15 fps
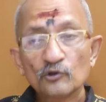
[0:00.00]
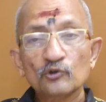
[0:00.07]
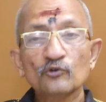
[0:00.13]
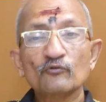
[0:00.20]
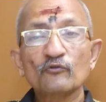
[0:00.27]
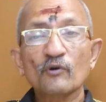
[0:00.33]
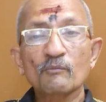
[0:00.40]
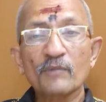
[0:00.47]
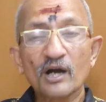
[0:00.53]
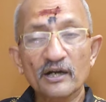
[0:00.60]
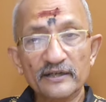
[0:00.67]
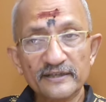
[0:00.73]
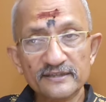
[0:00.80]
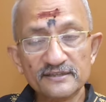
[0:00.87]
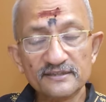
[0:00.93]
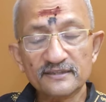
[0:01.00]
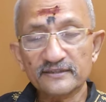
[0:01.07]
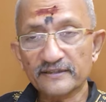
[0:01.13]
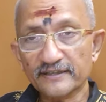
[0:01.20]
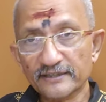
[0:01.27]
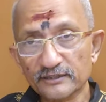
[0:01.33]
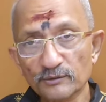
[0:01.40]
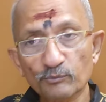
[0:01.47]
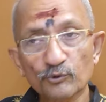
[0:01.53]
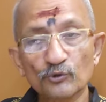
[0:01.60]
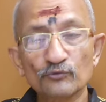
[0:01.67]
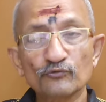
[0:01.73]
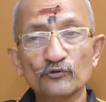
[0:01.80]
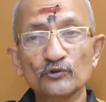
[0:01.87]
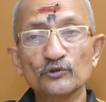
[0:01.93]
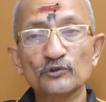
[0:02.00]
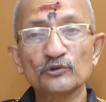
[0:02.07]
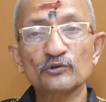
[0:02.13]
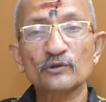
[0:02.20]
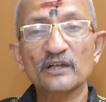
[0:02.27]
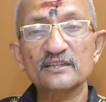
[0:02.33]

Look for bargains, create a portfolio